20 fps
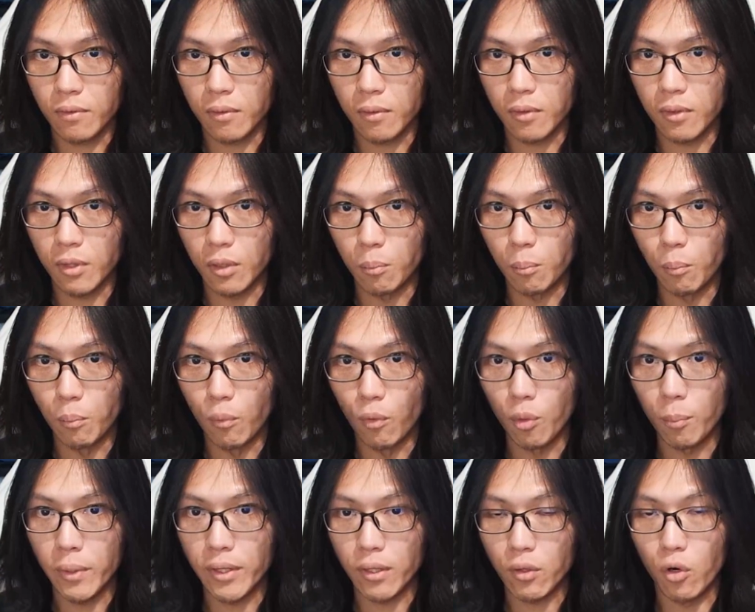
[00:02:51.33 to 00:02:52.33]
the
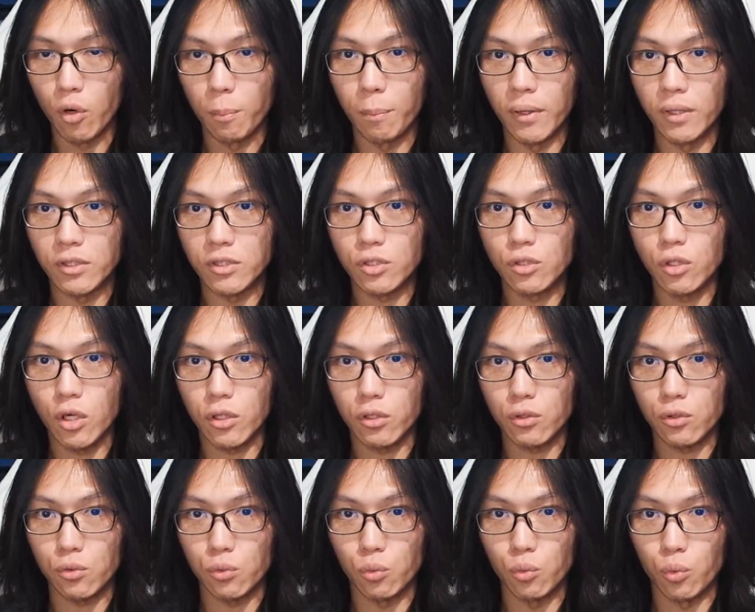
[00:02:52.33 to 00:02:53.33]
moment it opens, not
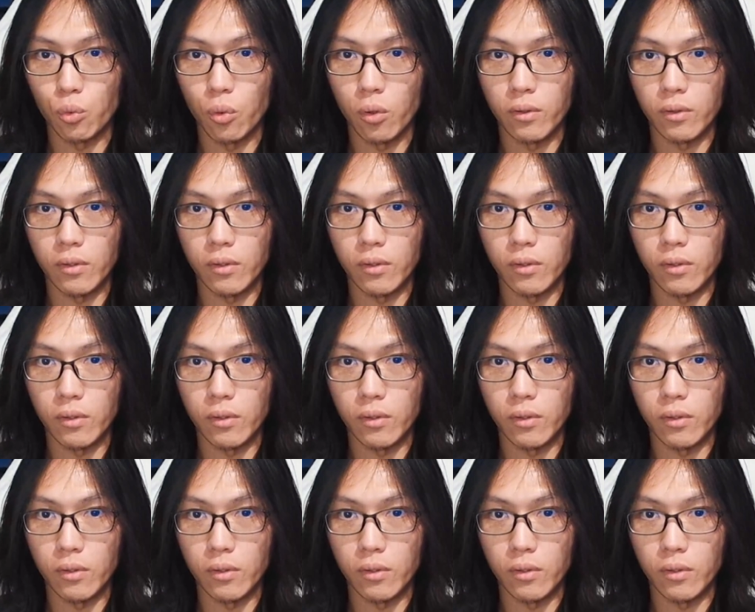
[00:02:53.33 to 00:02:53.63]
to